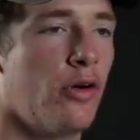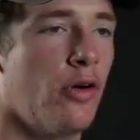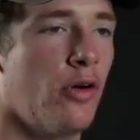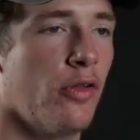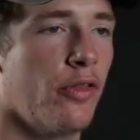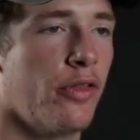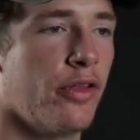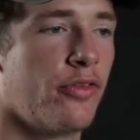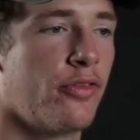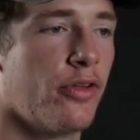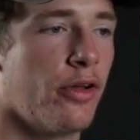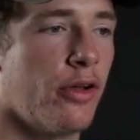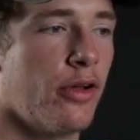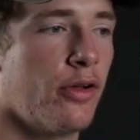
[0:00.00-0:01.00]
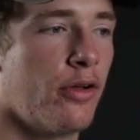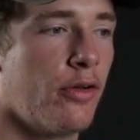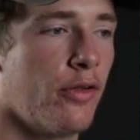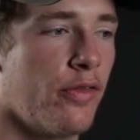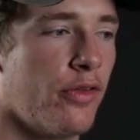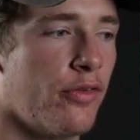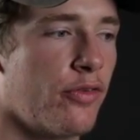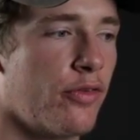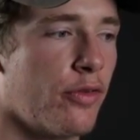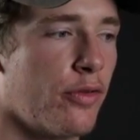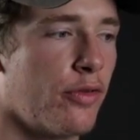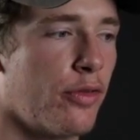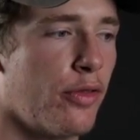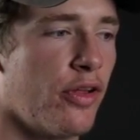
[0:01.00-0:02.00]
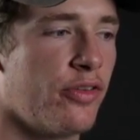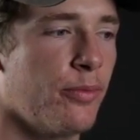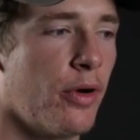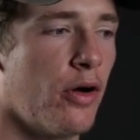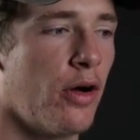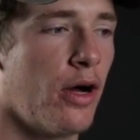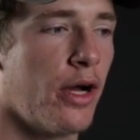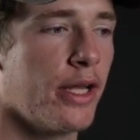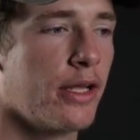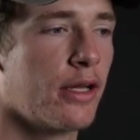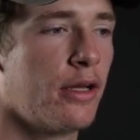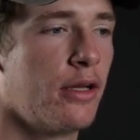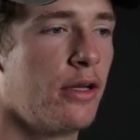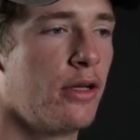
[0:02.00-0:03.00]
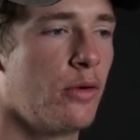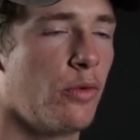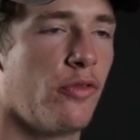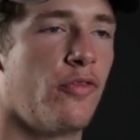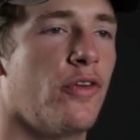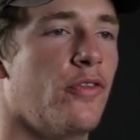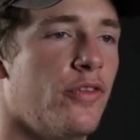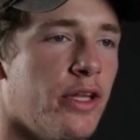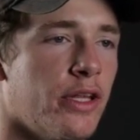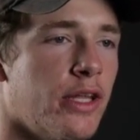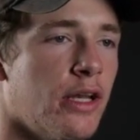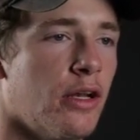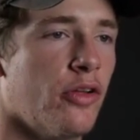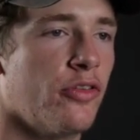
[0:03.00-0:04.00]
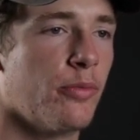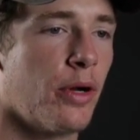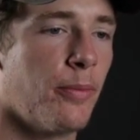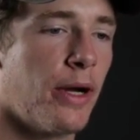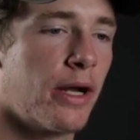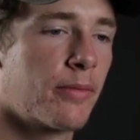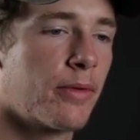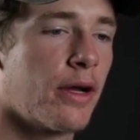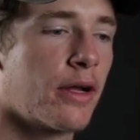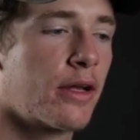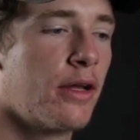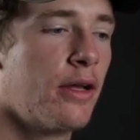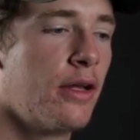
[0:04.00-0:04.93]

on this 30-mile hike with 15 kilos in my backpack,